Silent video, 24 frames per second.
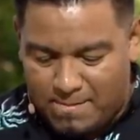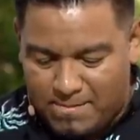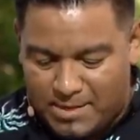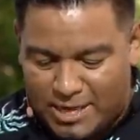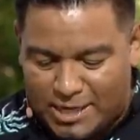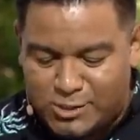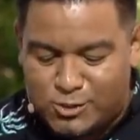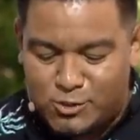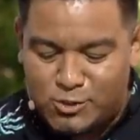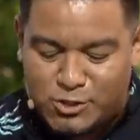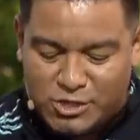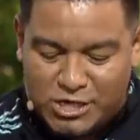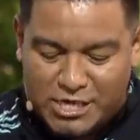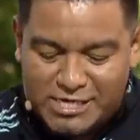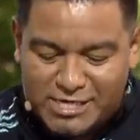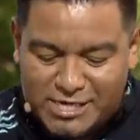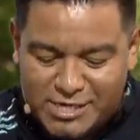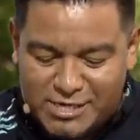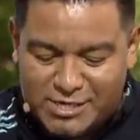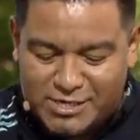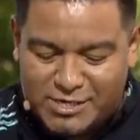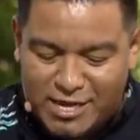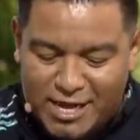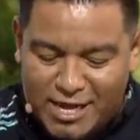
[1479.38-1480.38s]
And so
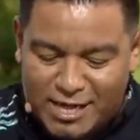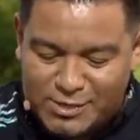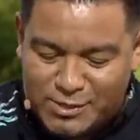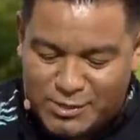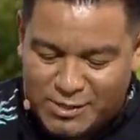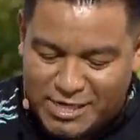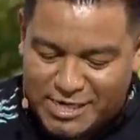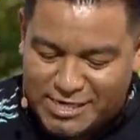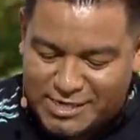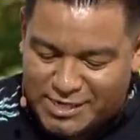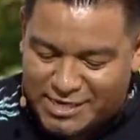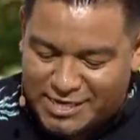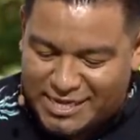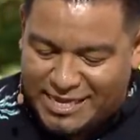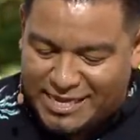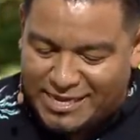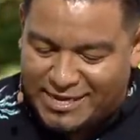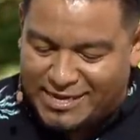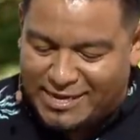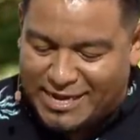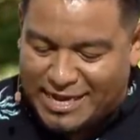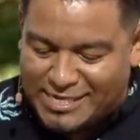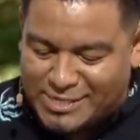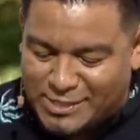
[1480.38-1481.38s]
Jesus does this and he
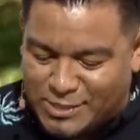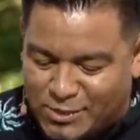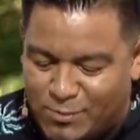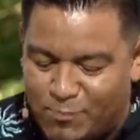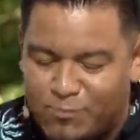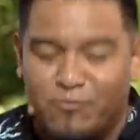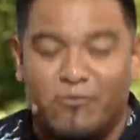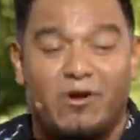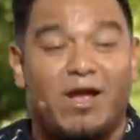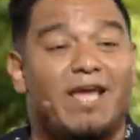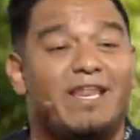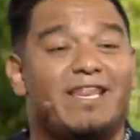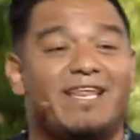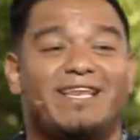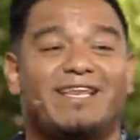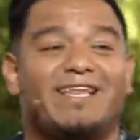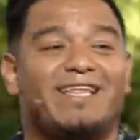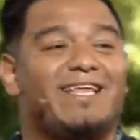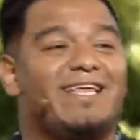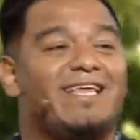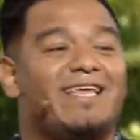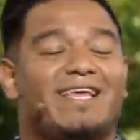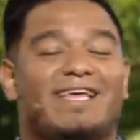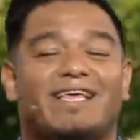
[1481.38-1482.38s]
gets the bread and
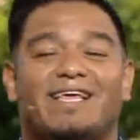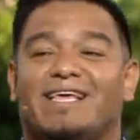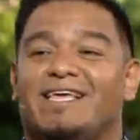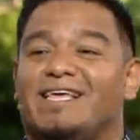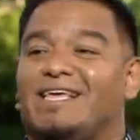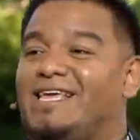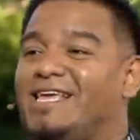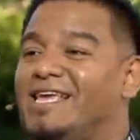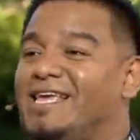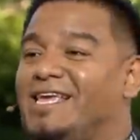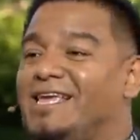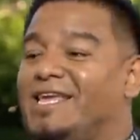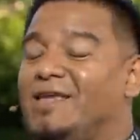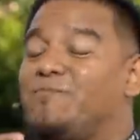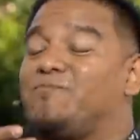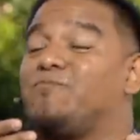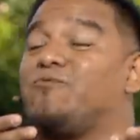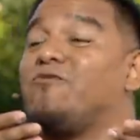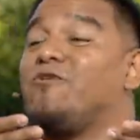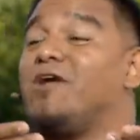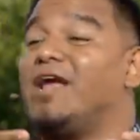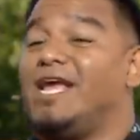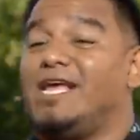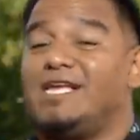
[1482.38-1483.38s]
he
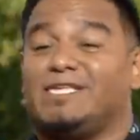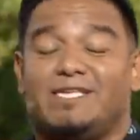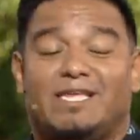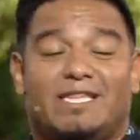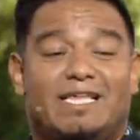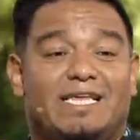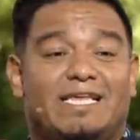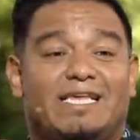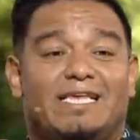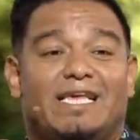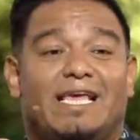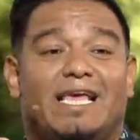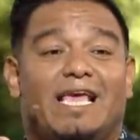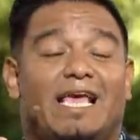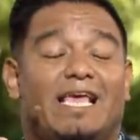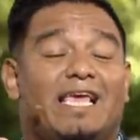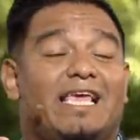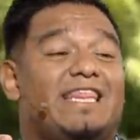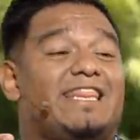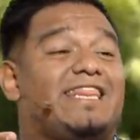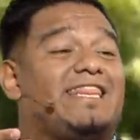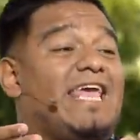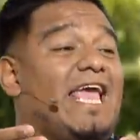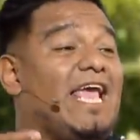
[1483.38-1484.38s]
prays and
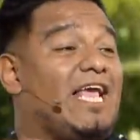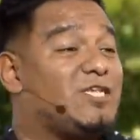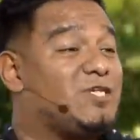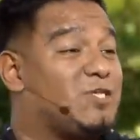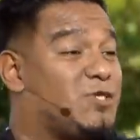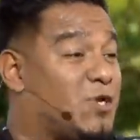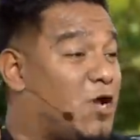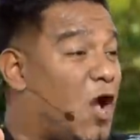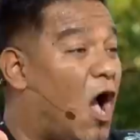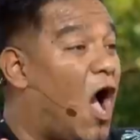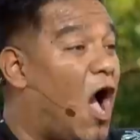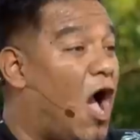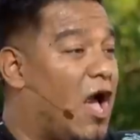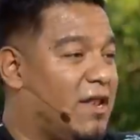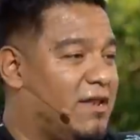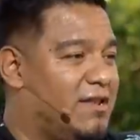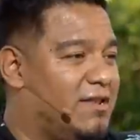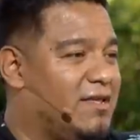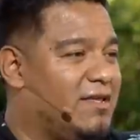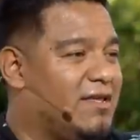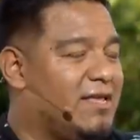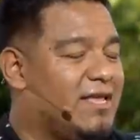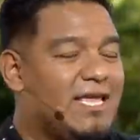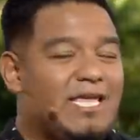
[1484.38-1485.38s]
he thanks God.
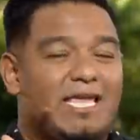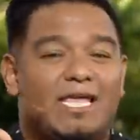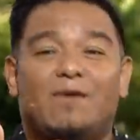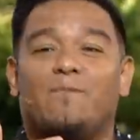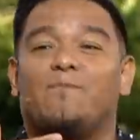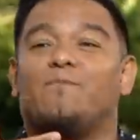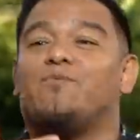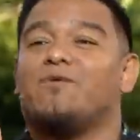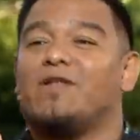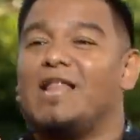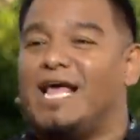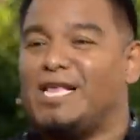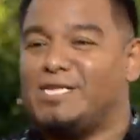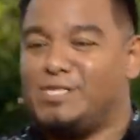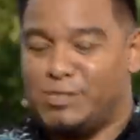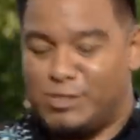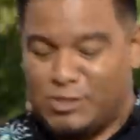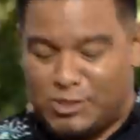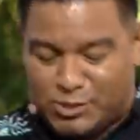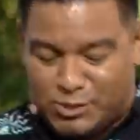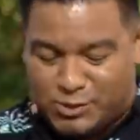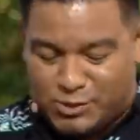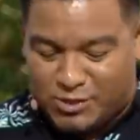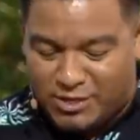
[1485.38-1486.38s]
He
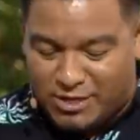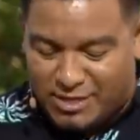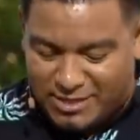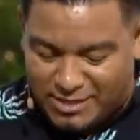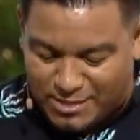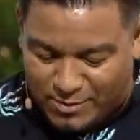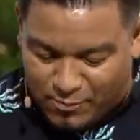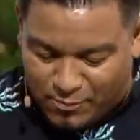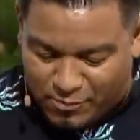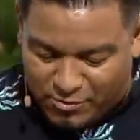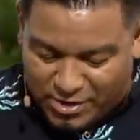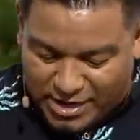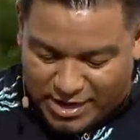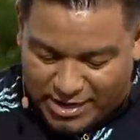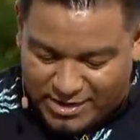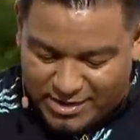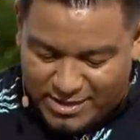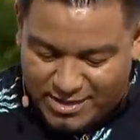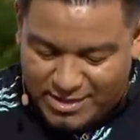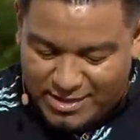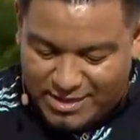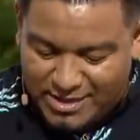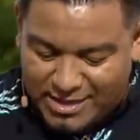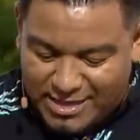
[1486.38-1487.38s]
blesses the bread.
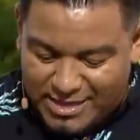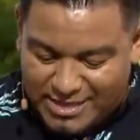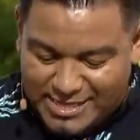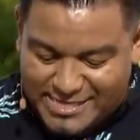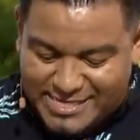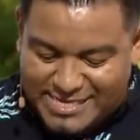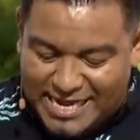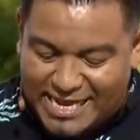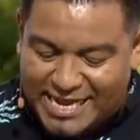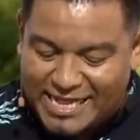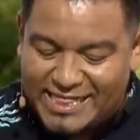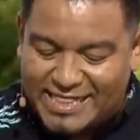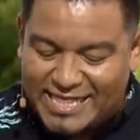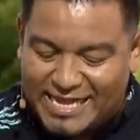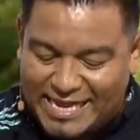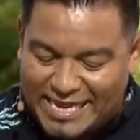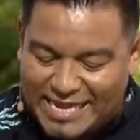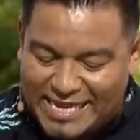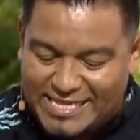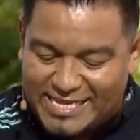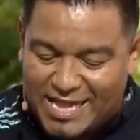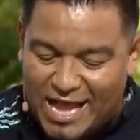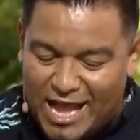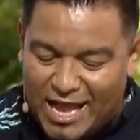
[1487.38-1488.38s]
The second thing he
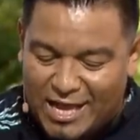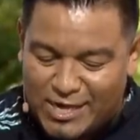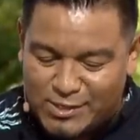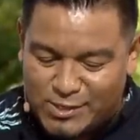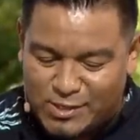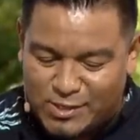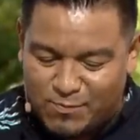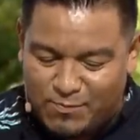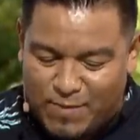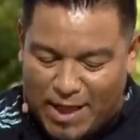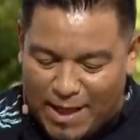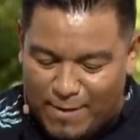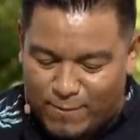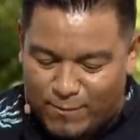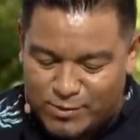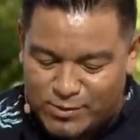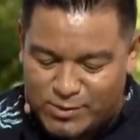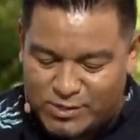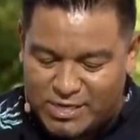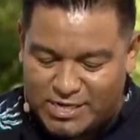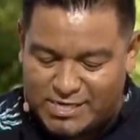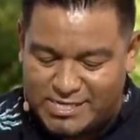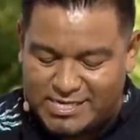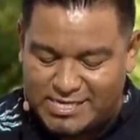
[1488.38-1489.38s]
does, the Bible
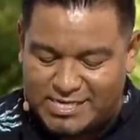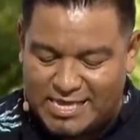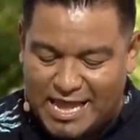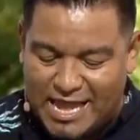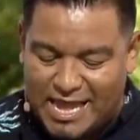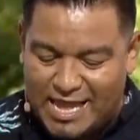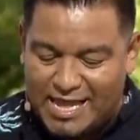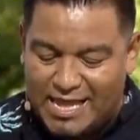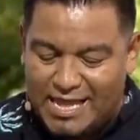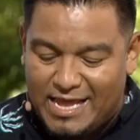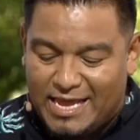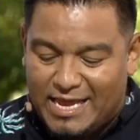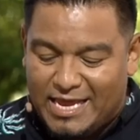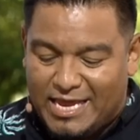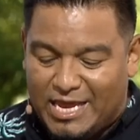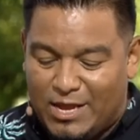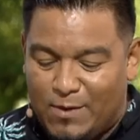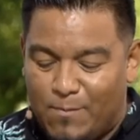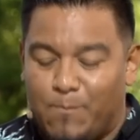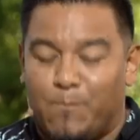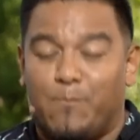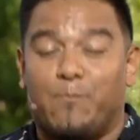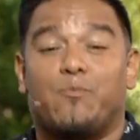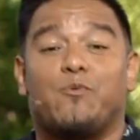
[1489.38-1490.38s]
says, is that
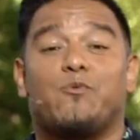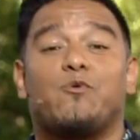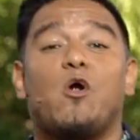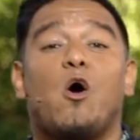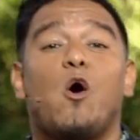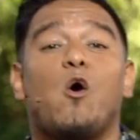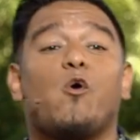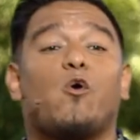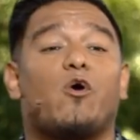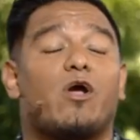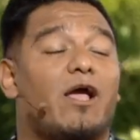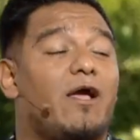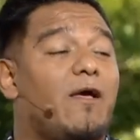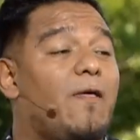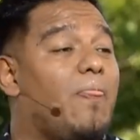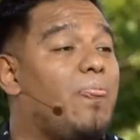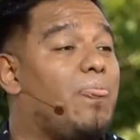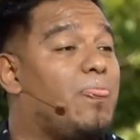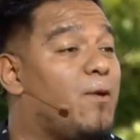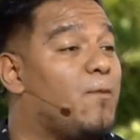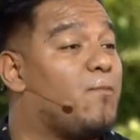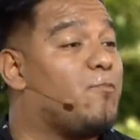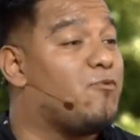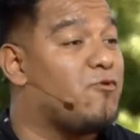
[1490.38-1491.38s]
he broke
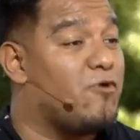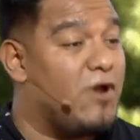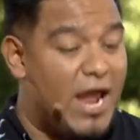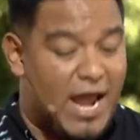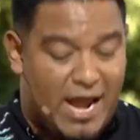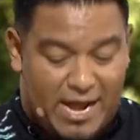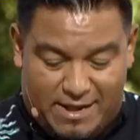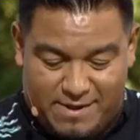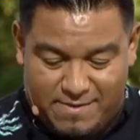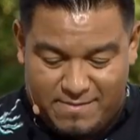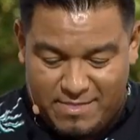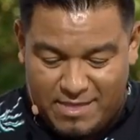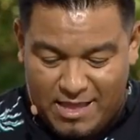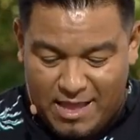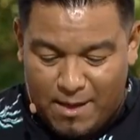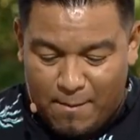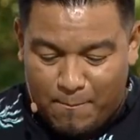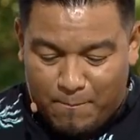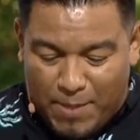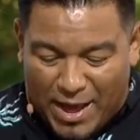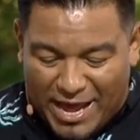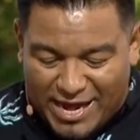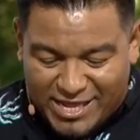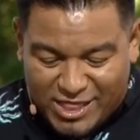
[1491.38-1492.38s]
the bread.
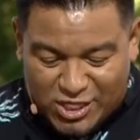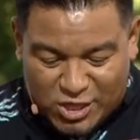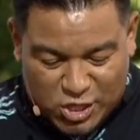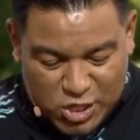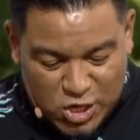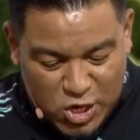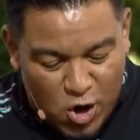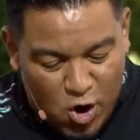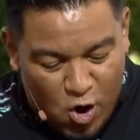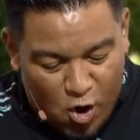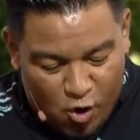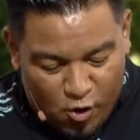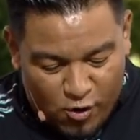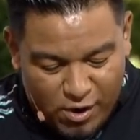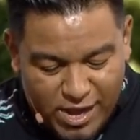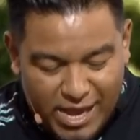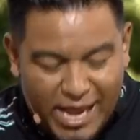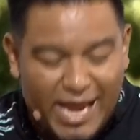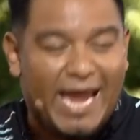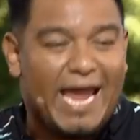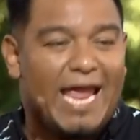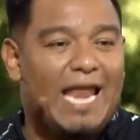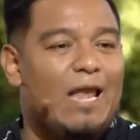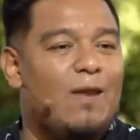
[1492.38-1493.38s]
Partió
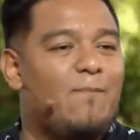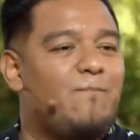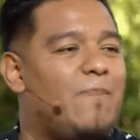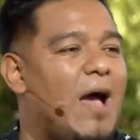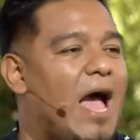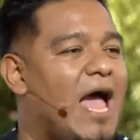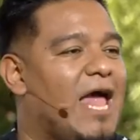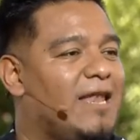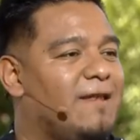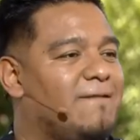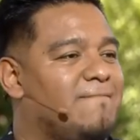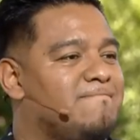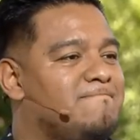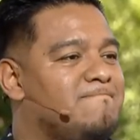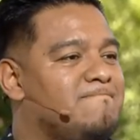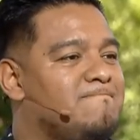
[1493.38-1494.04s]
el pan.